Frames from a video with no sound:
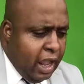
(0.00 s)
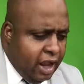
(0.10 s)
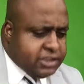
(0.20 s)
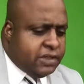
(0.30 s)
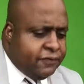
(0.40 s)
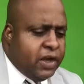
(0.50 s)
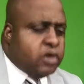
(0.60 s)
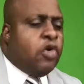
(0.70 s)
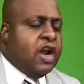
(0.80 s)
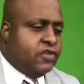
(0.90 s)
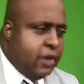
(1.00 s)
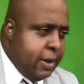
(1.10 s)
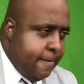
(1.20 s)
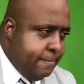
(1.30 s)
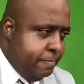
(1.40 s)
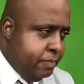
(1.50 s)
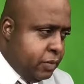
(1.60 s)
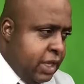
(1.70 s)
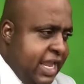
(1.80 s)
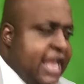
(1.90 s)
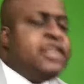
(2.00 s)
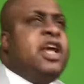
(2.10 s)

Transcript: a severe crushing, it